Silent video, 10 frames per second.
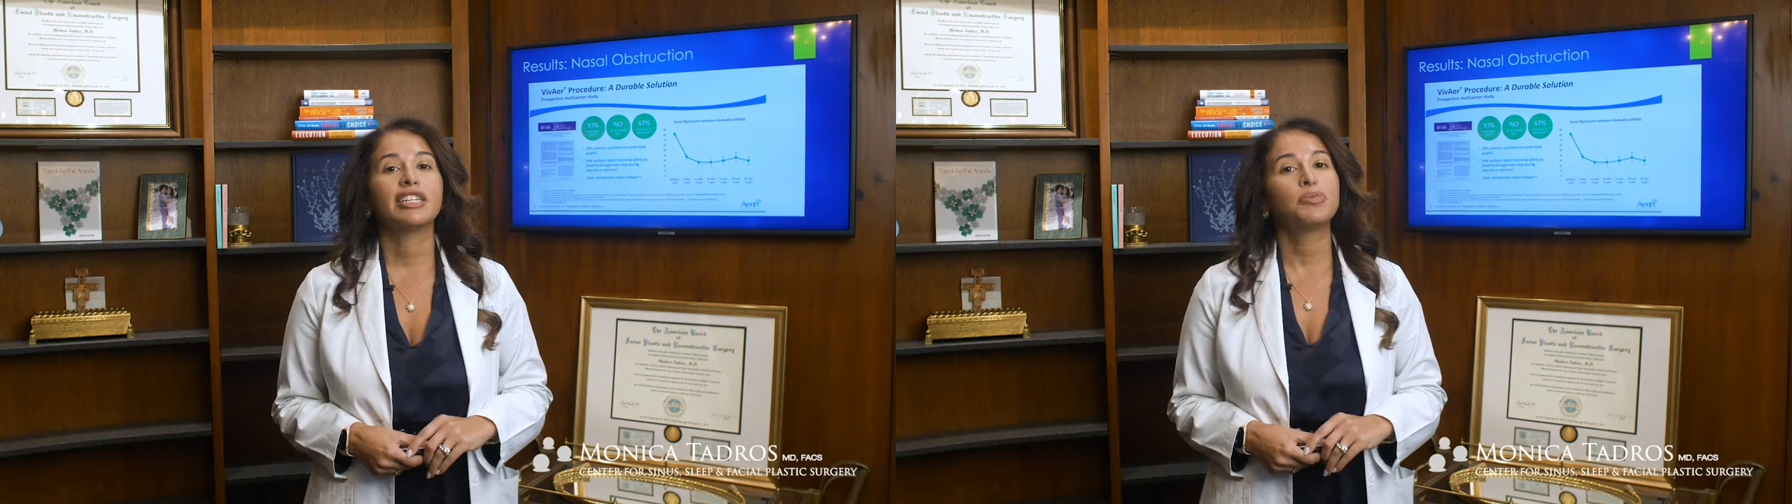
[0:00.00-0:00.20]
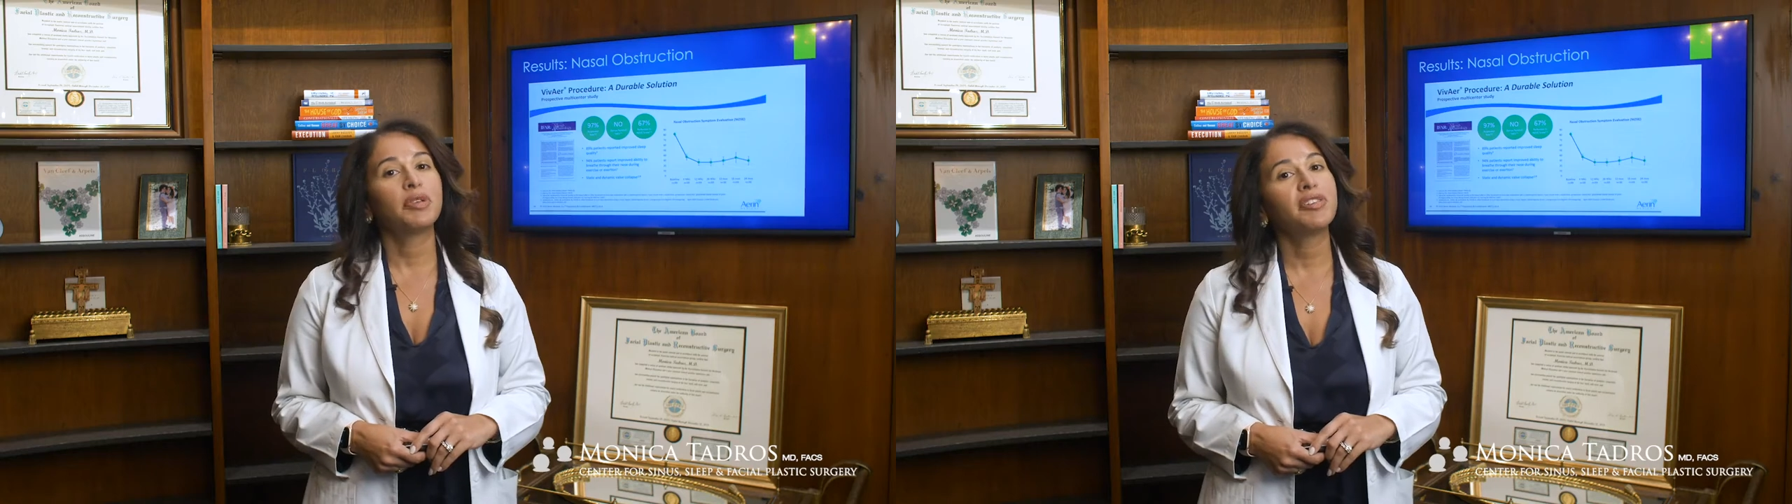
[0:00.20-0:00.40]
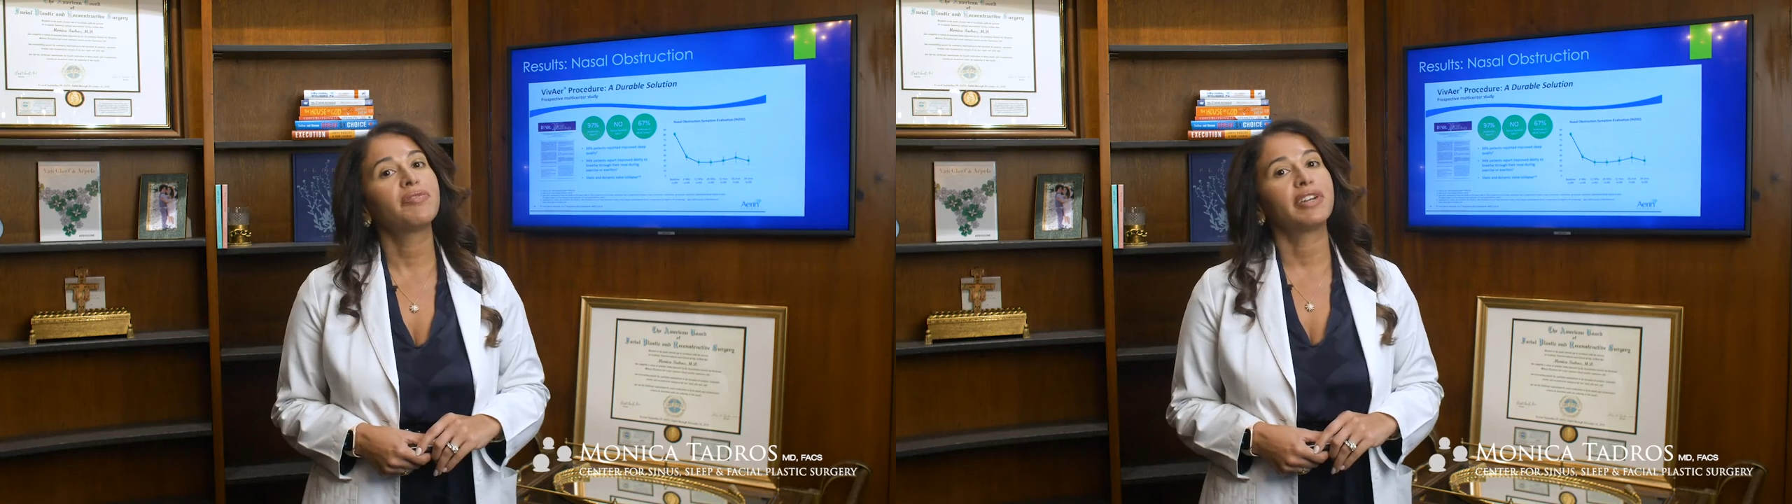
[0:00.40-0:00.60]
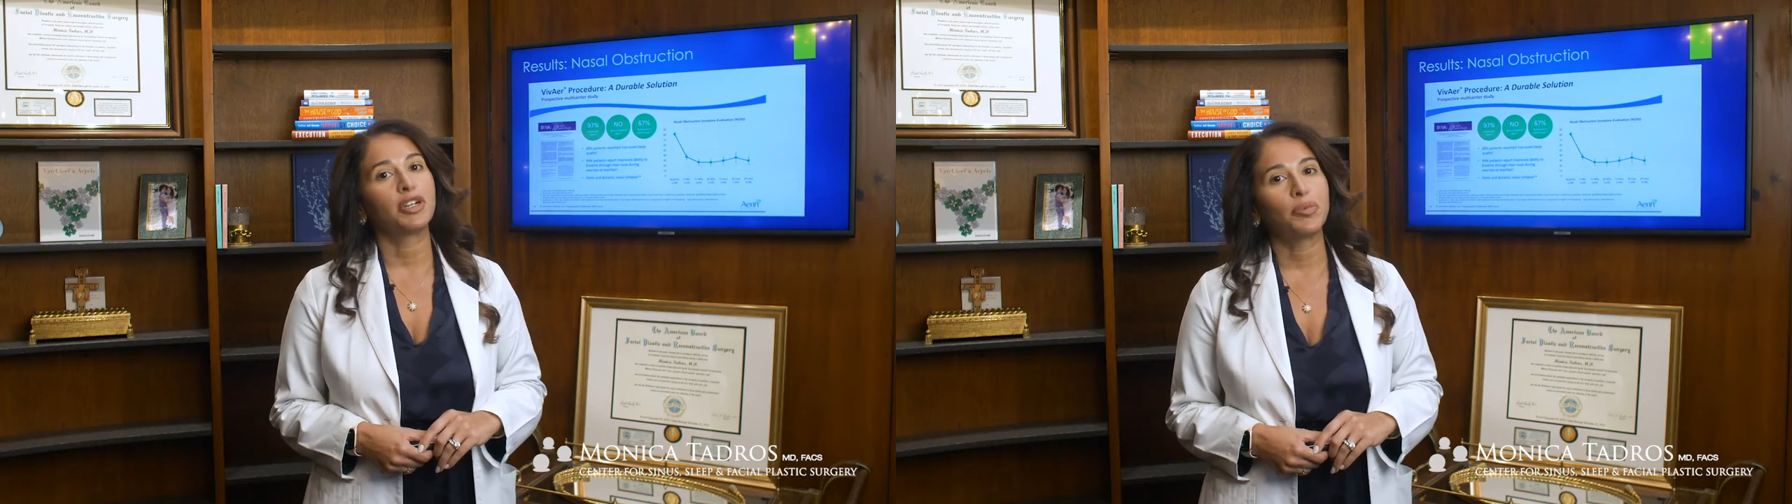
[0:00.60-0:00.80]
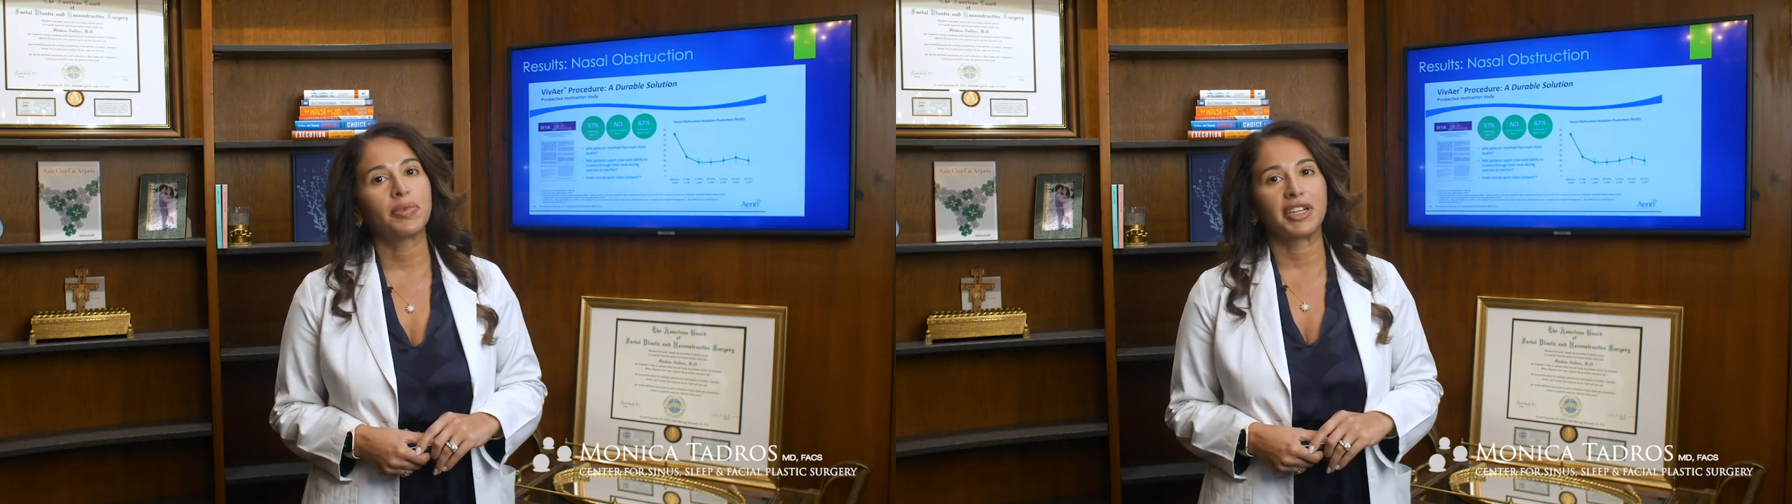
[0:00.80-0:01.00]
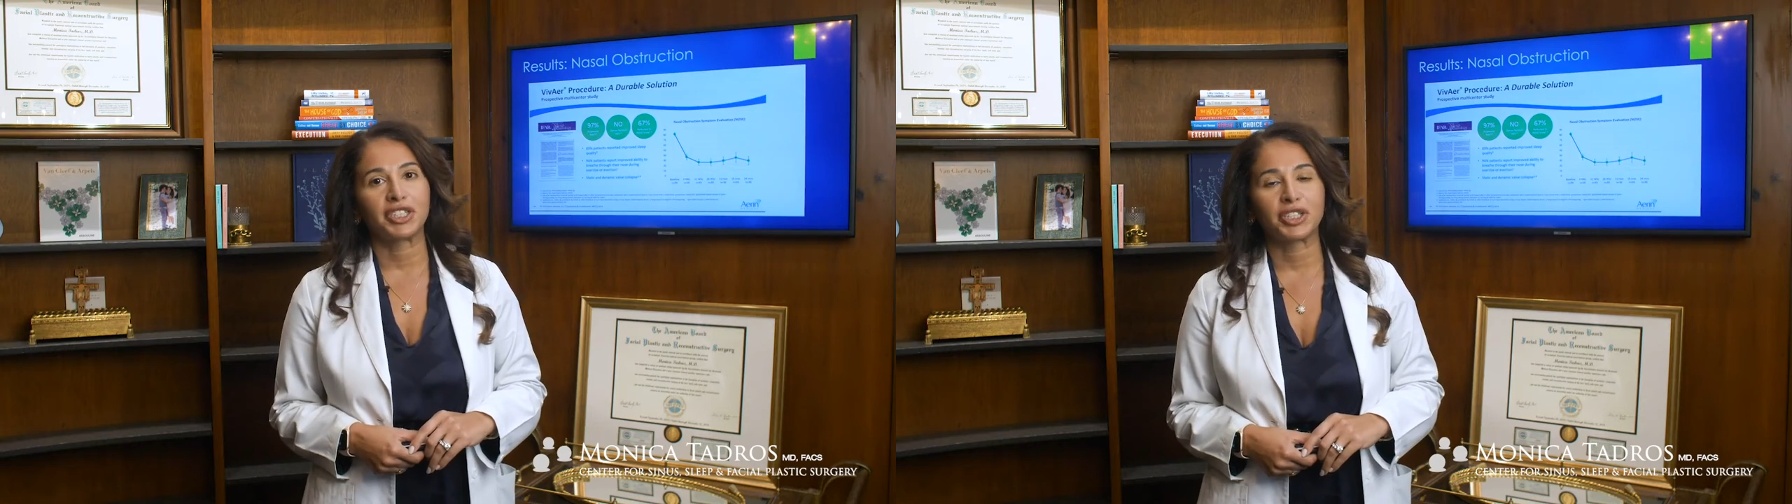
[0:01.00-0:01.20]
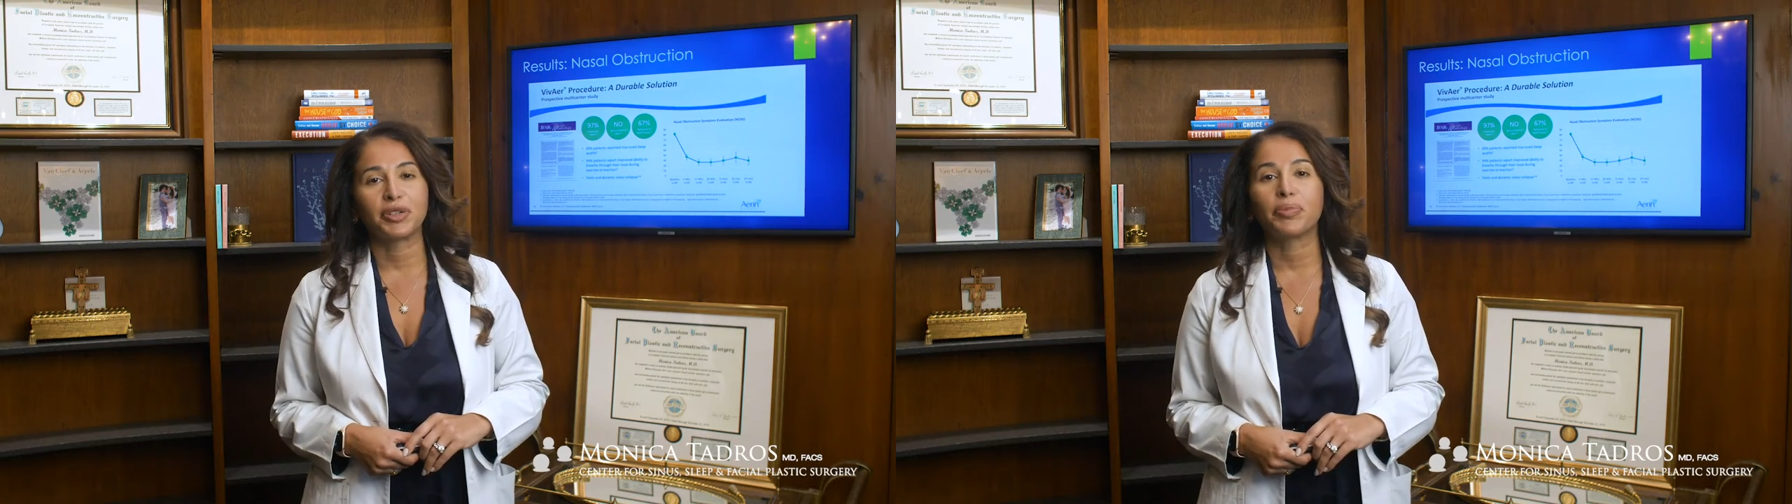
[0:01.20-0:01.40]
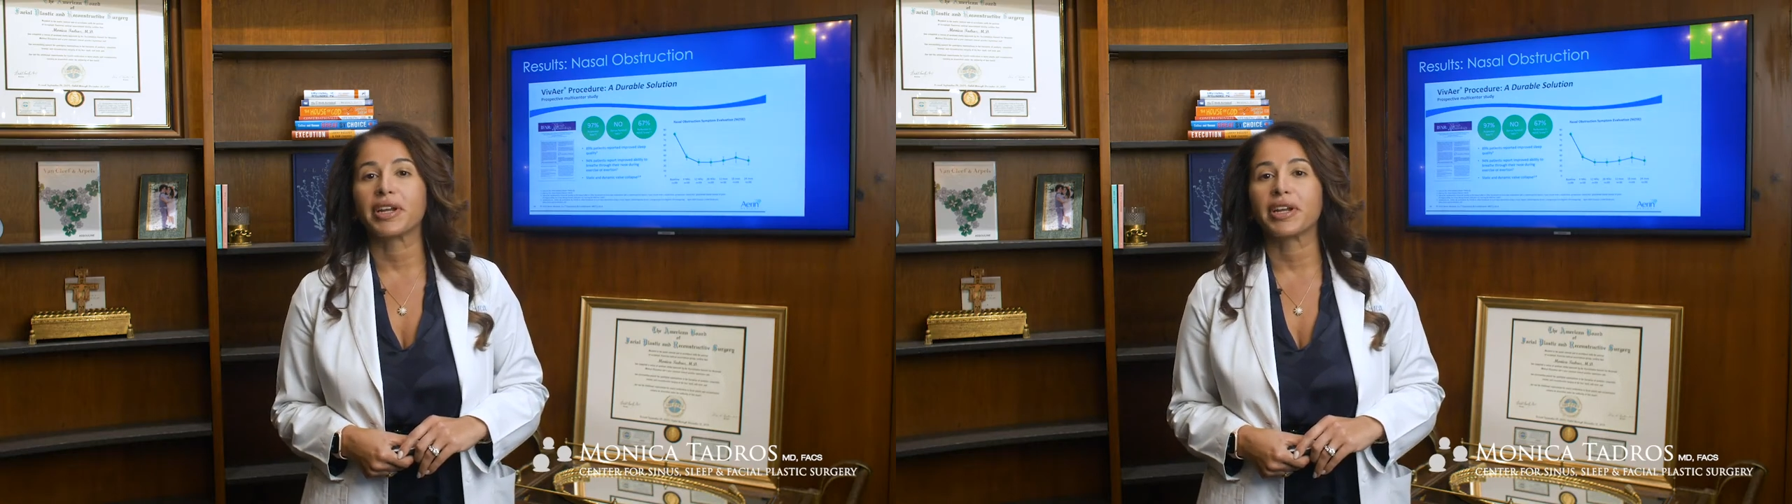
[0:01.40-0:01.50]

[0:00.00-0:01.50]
It's been a real pleasure